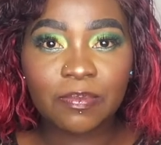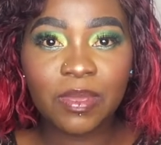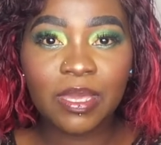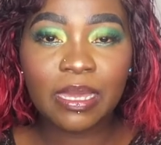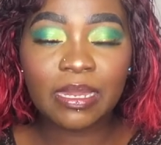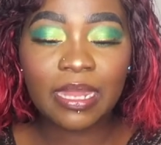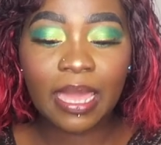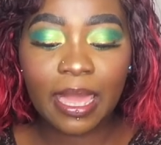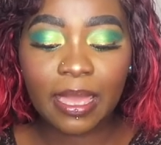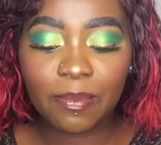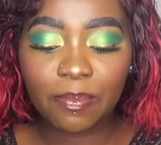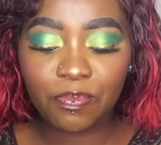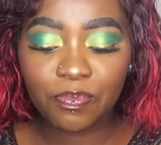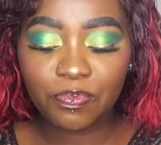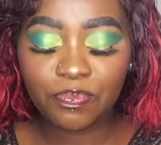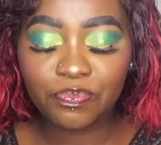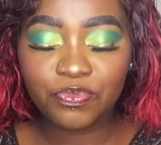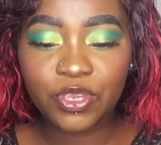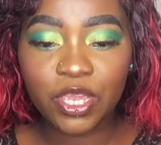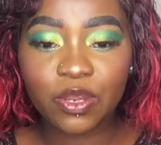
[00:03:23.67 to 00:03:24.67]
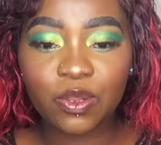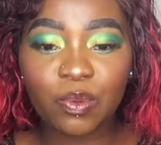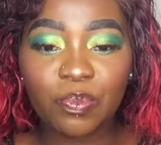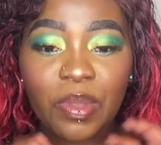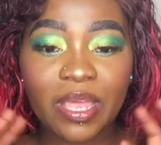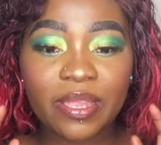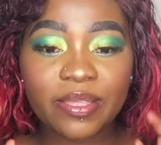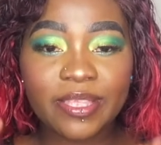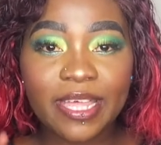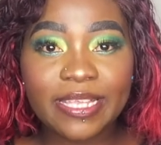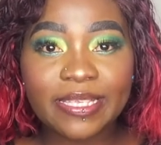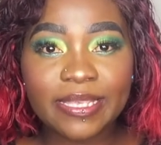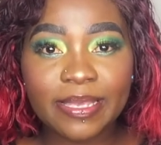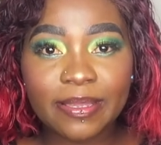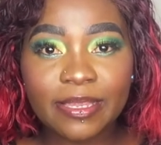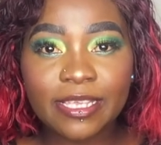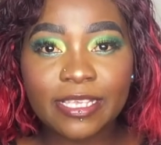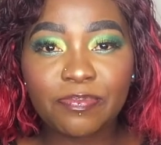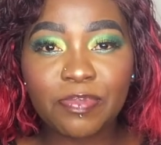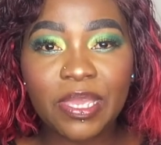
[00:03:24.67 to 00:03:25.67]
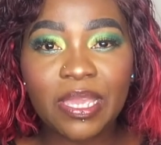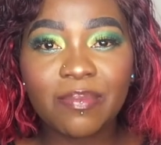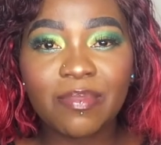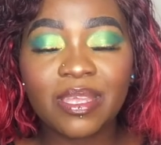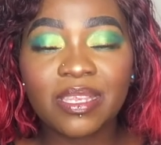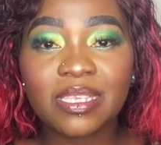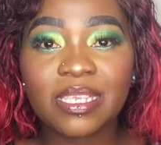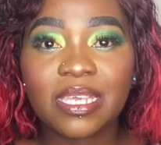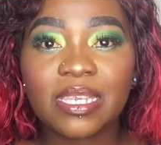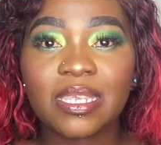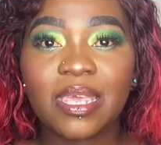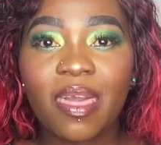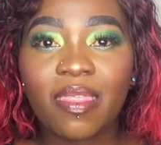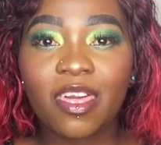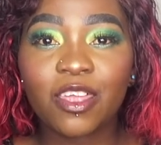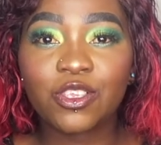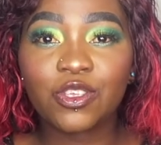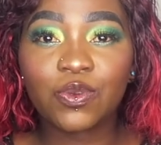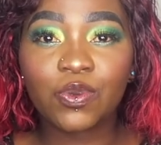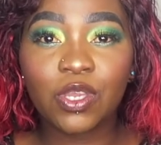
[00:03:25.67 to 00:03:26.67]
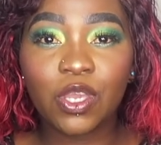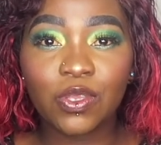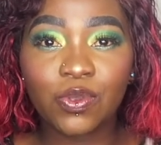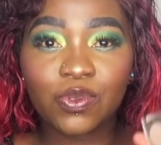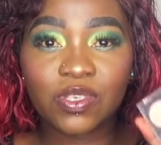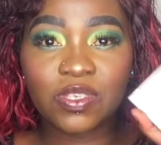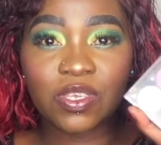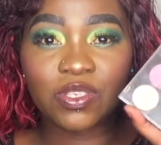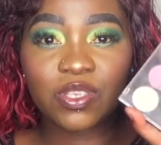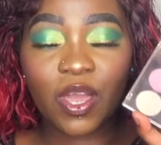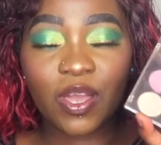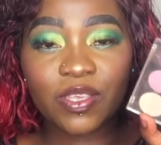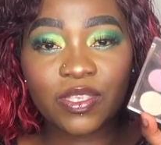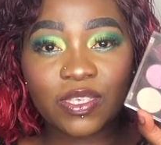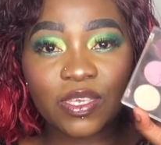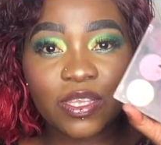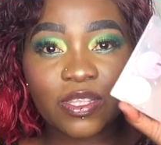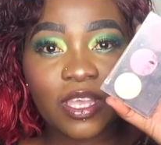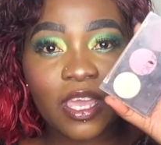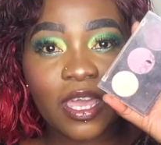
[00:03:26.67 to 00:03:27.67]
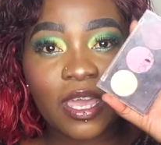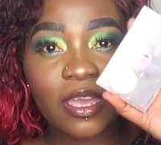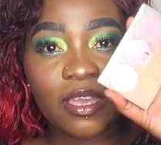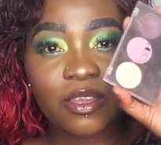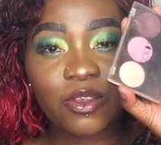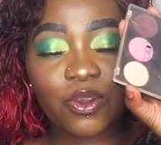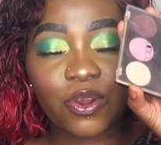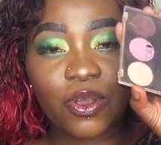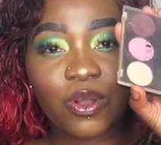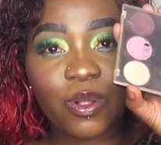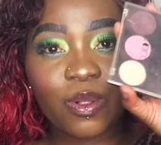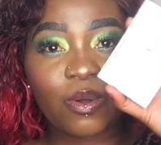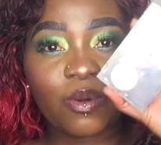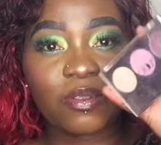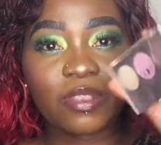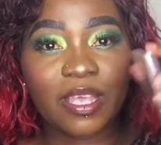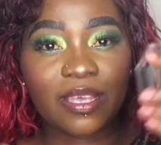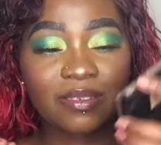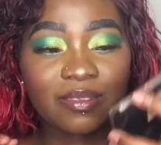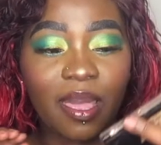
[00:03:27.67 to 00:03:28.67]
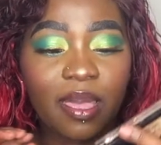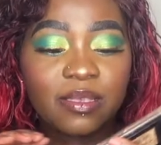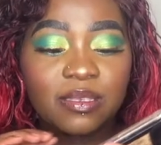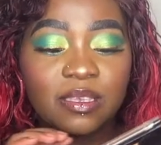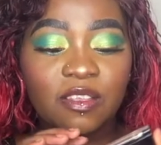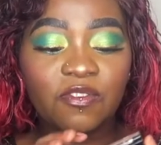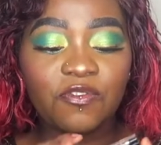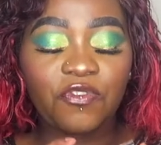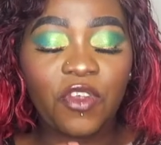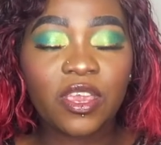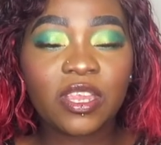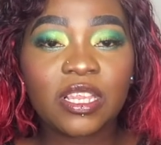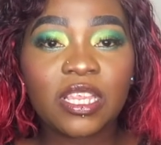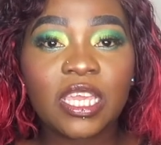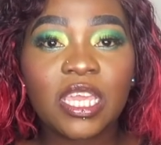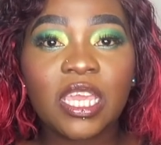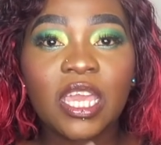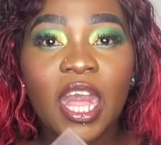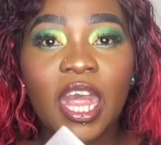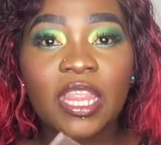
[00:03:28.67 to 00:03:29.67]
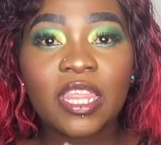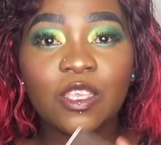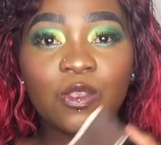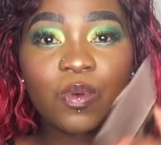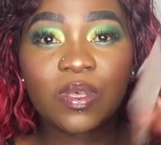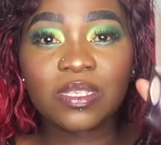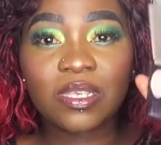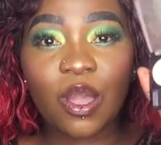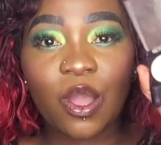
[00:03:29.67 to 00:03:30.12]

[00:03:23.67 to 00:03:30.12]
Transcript: pick an eyeshadow palette that's at least pigmented that you can use as a dark skin girl or like dark skin friendly. This one's